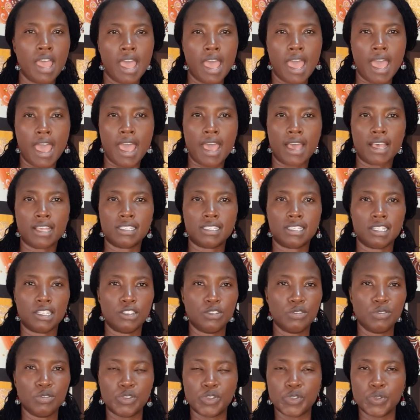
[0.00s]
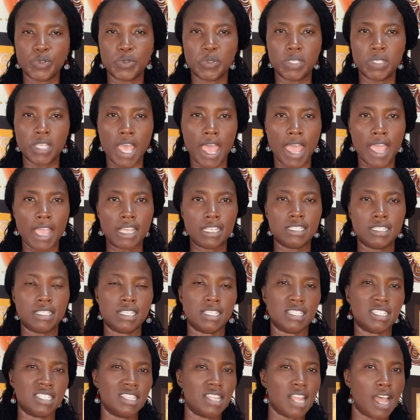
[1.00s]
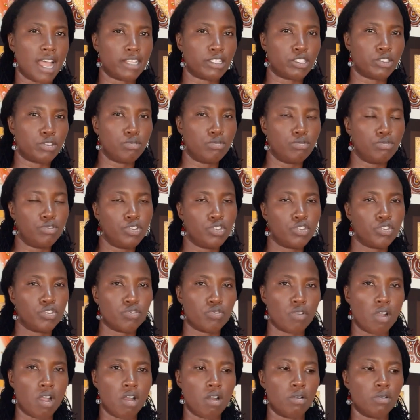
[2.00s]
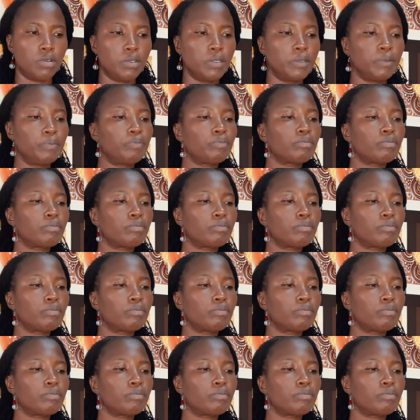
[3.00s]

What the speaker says: has a neutral taste. It's not too strong,